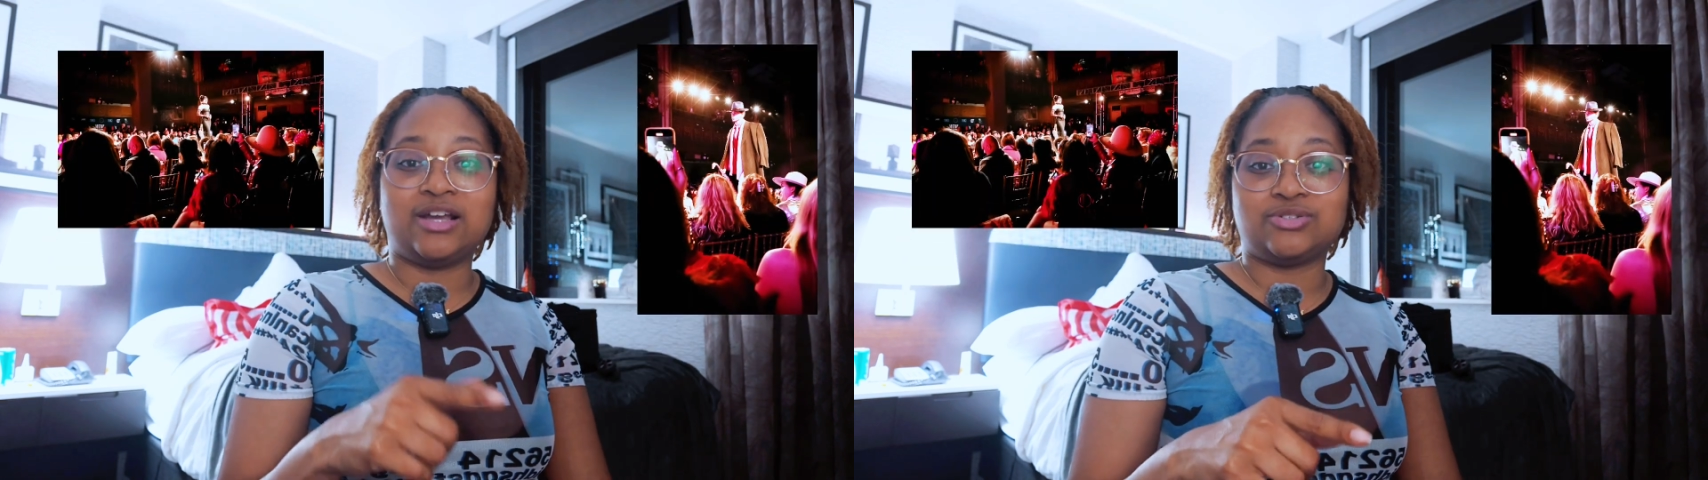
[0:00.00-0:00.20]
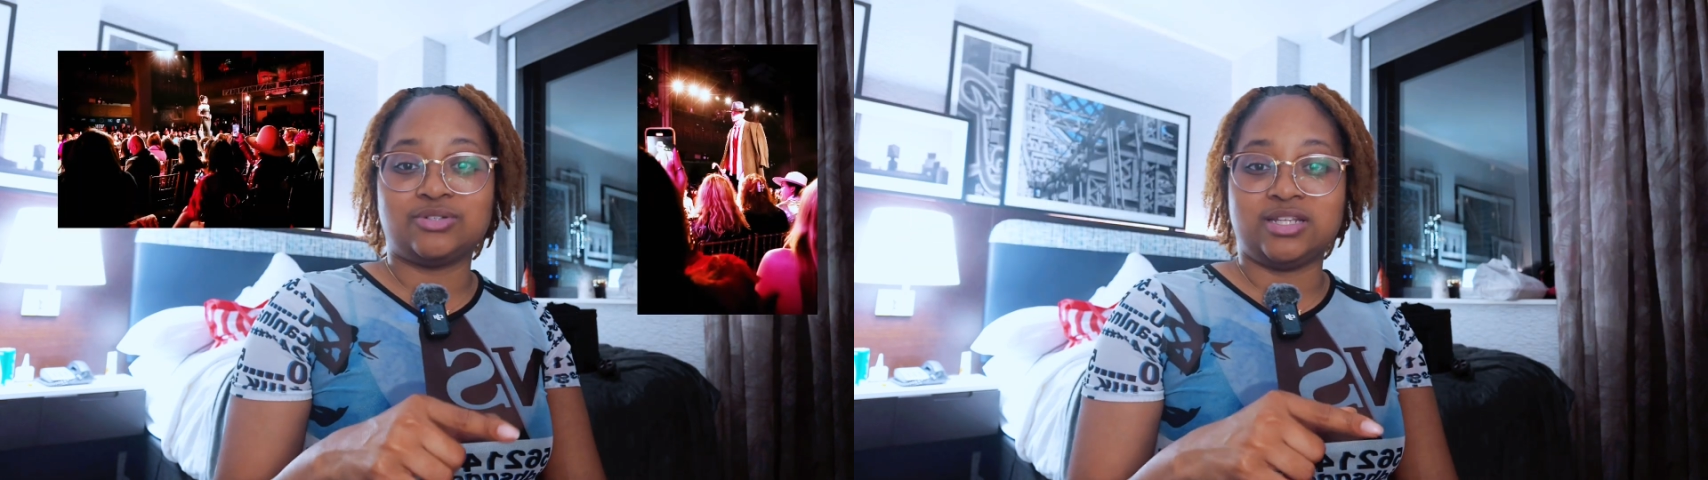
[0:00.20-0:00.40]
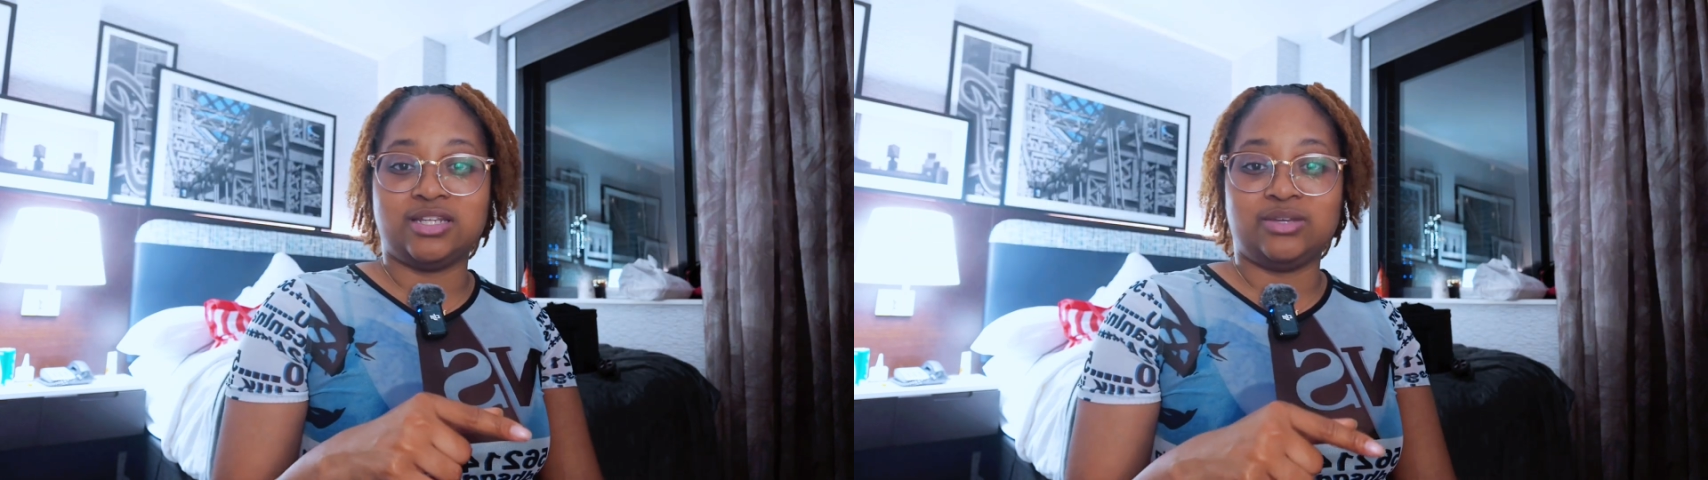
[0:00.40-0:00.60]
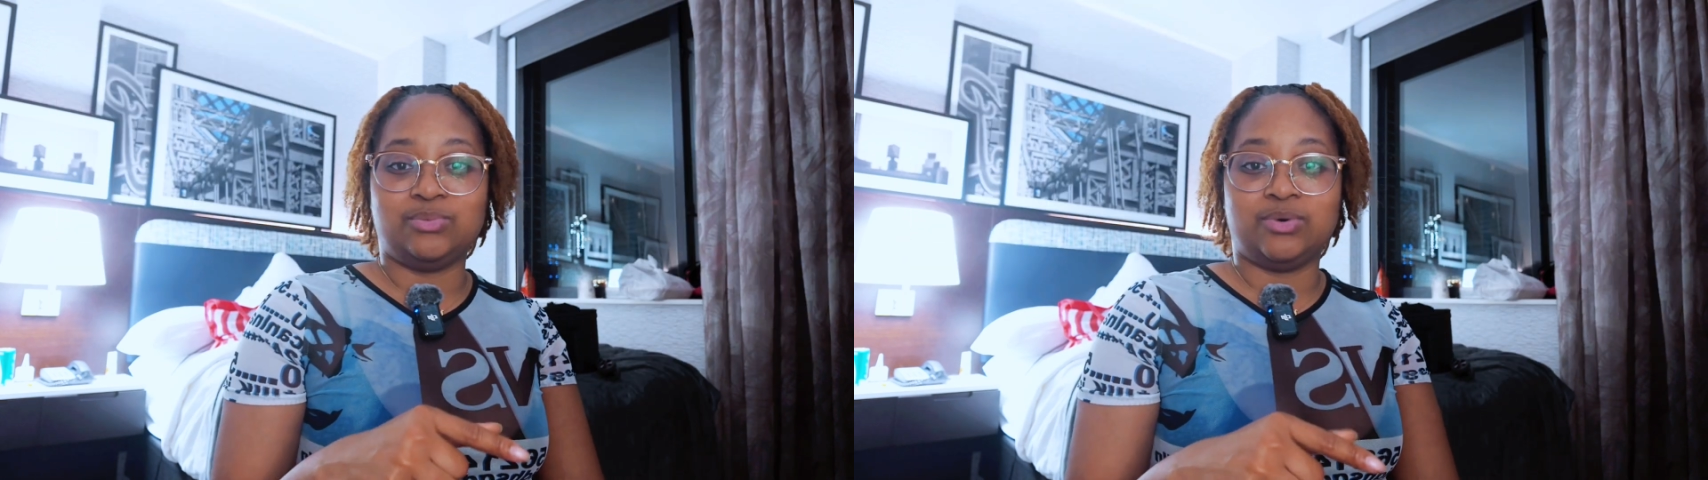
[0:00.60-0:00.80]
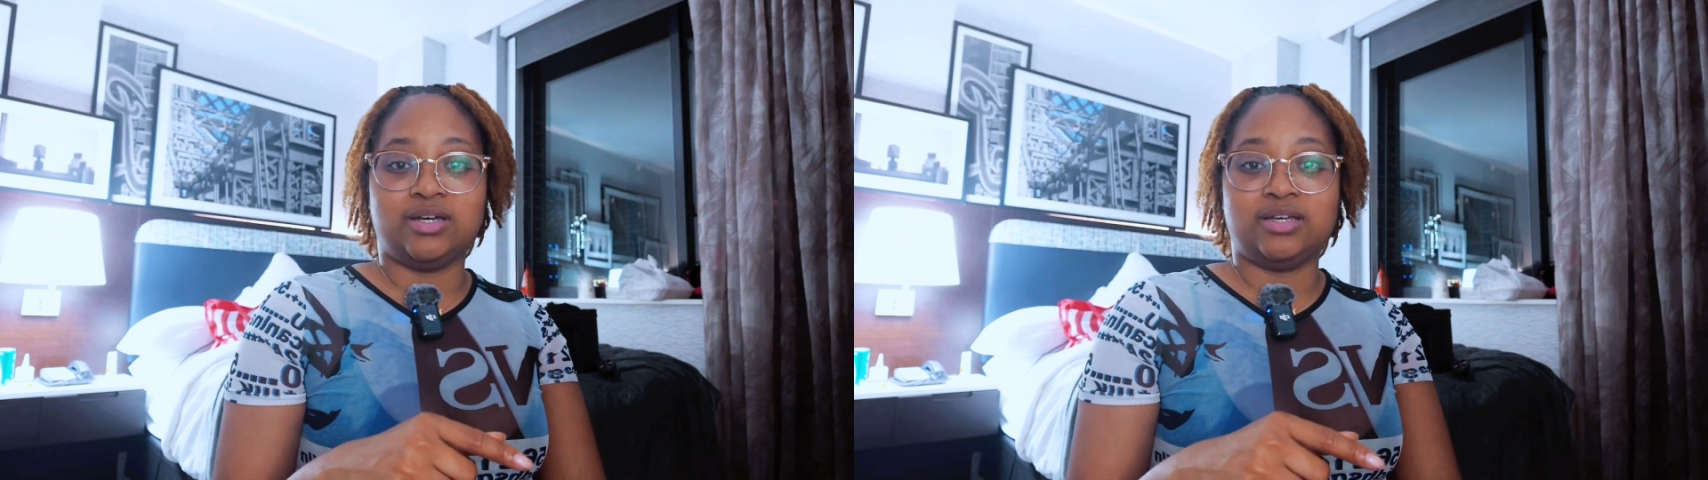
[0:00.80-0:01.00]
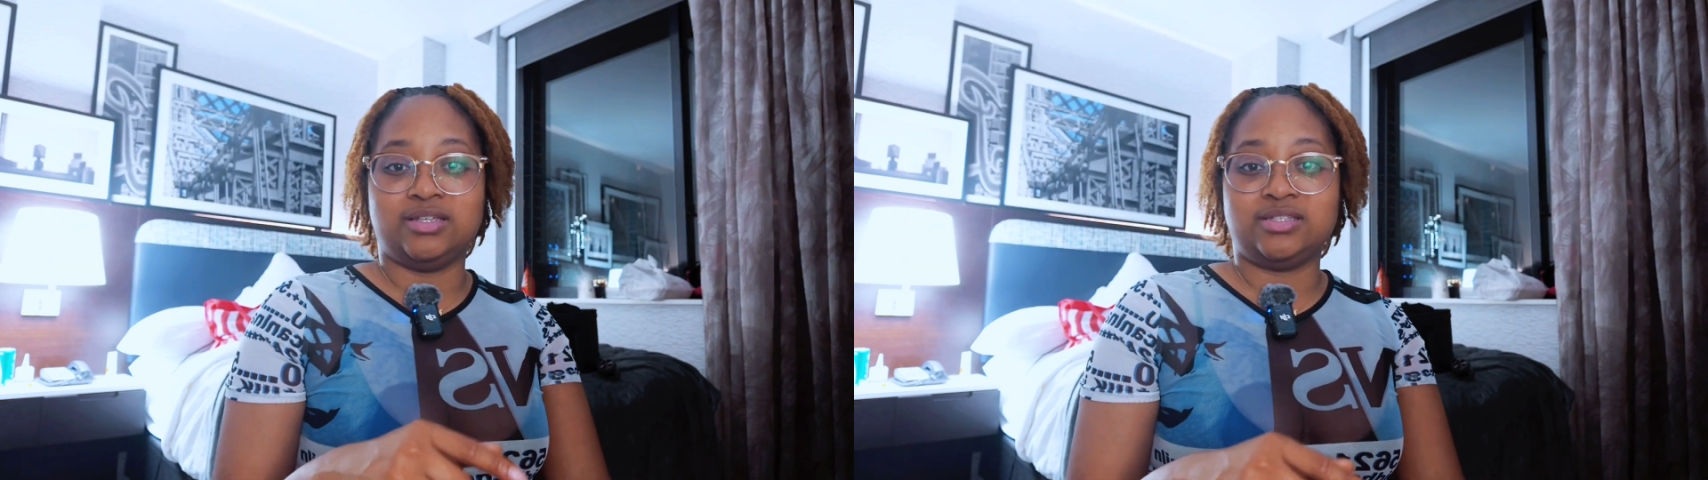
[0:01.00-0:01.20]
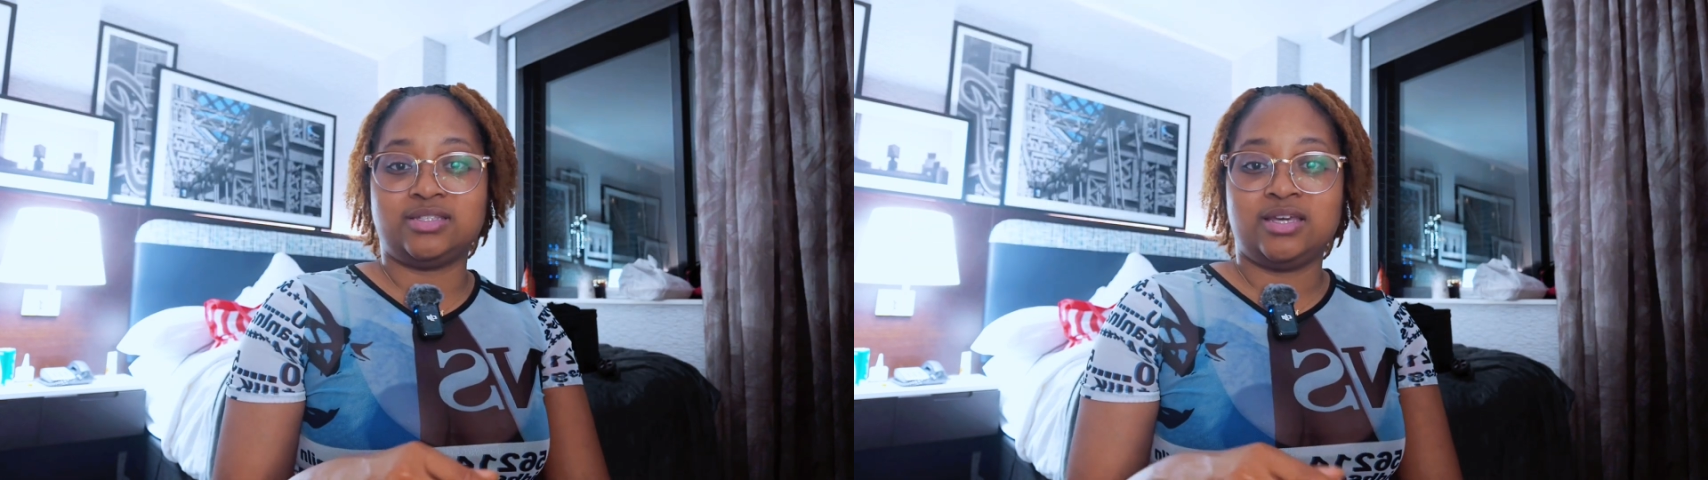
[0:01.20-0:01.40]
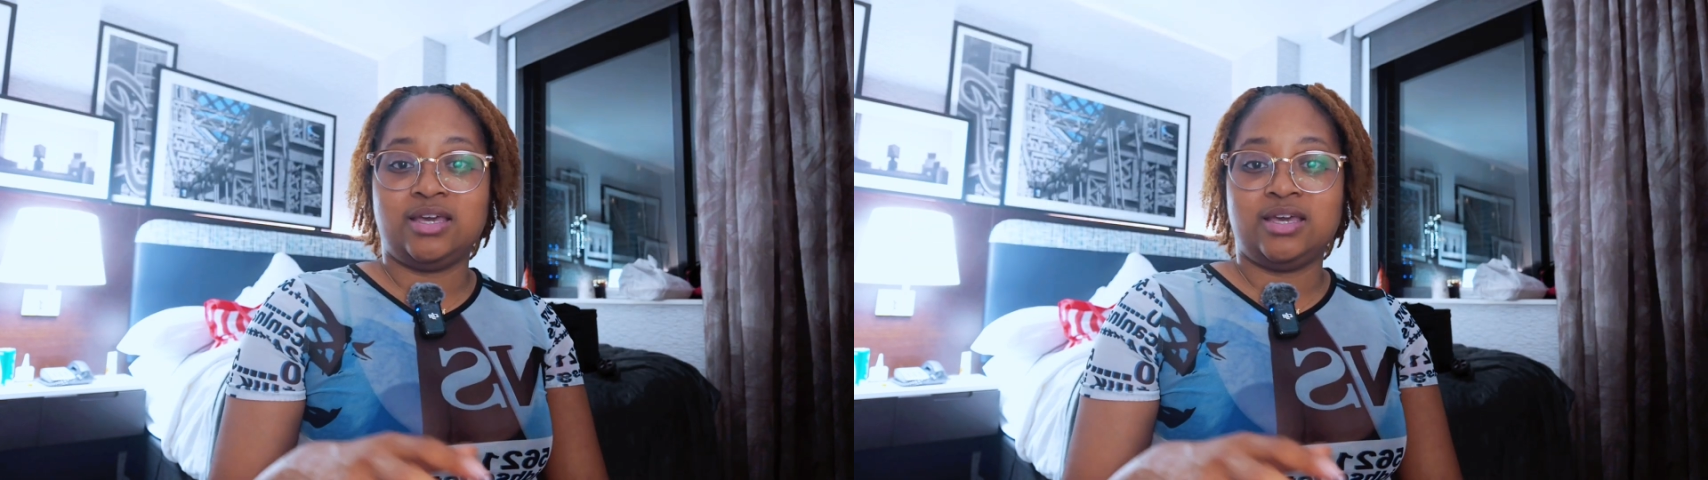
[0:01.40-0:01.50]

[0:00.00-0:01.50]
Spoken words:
actually did was